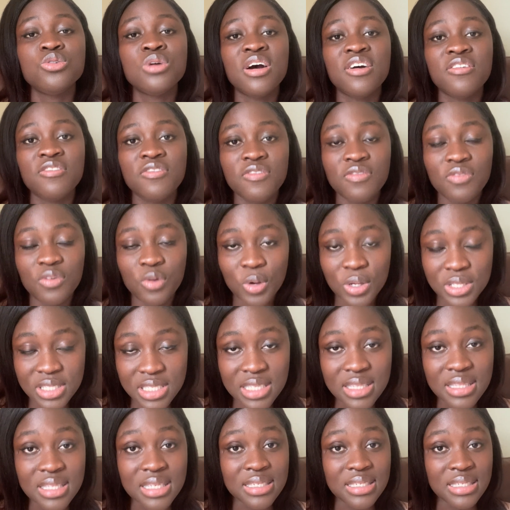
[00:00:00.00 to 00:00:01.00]
have
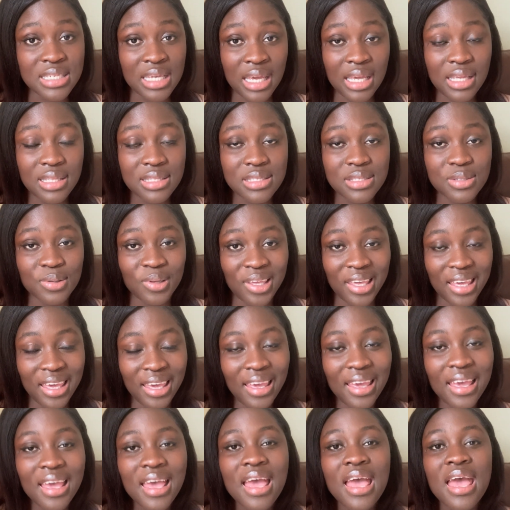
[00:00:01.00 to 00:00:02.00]
gotten the dates,
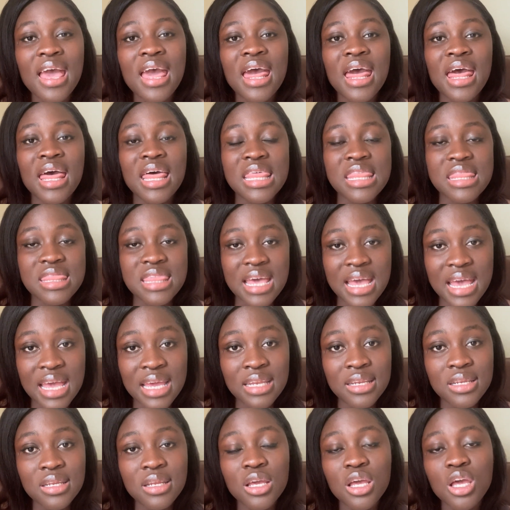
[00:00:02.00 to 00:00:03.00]
okay?
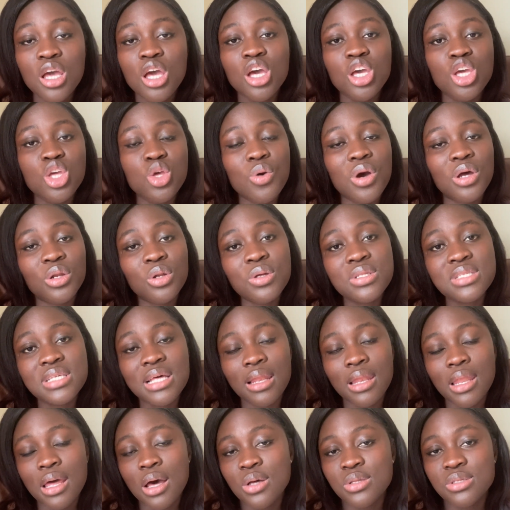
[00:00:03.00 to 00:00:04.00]
Then you are not
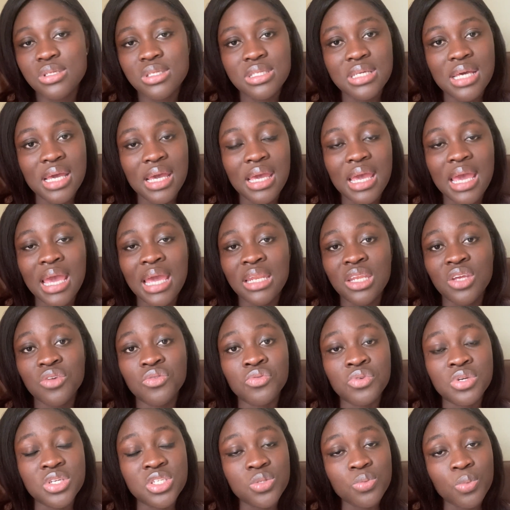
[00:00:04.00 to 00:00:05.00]
allowed to take any
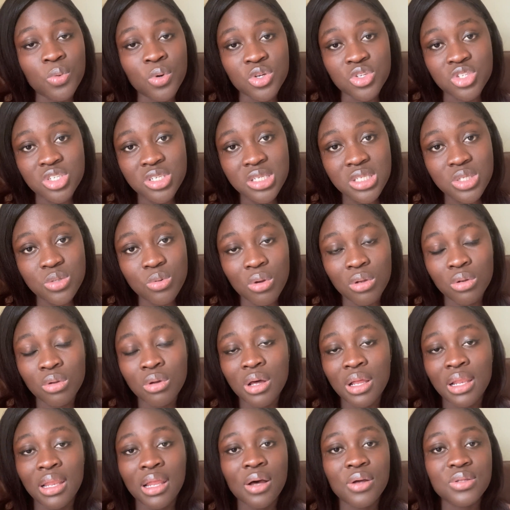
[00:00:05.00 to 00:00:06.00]
wristwatches. You are
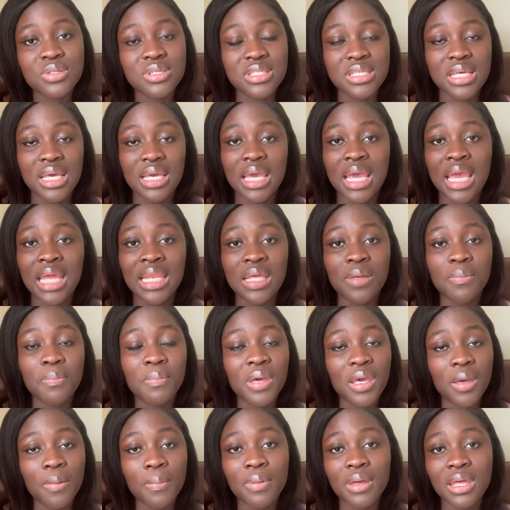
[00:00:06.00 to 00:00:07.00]
not allowed to take any
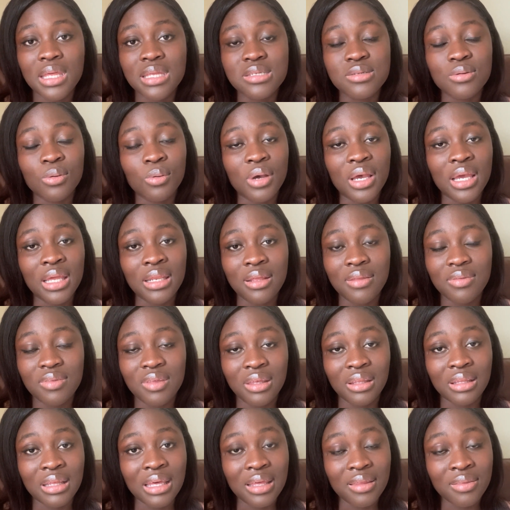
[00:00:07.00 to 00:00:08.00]
papers or
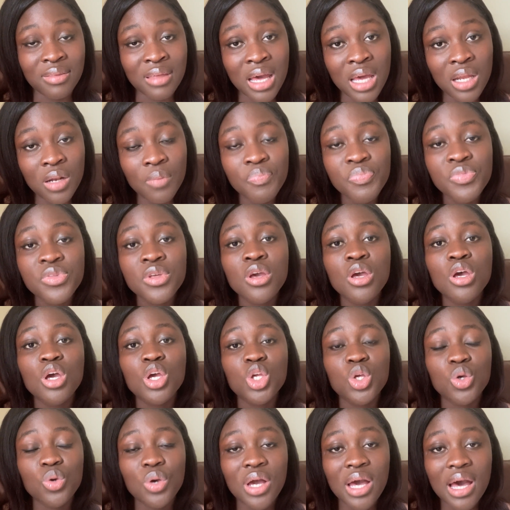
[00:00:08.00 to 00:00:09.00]
anything like that.
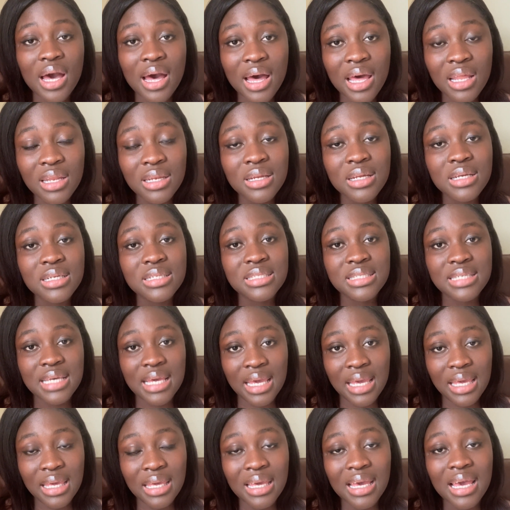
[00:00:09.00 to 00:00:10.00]
You can
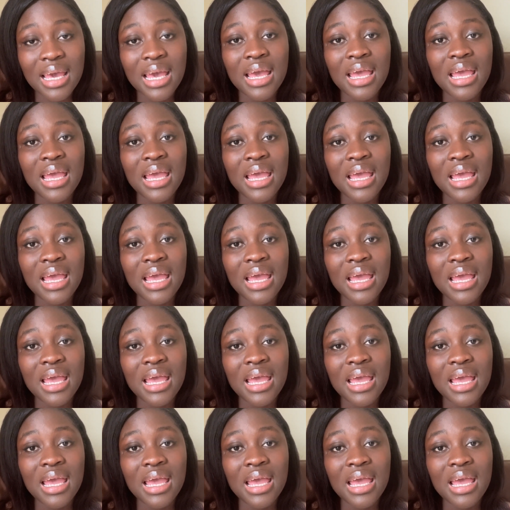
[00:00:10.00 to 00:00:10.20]
take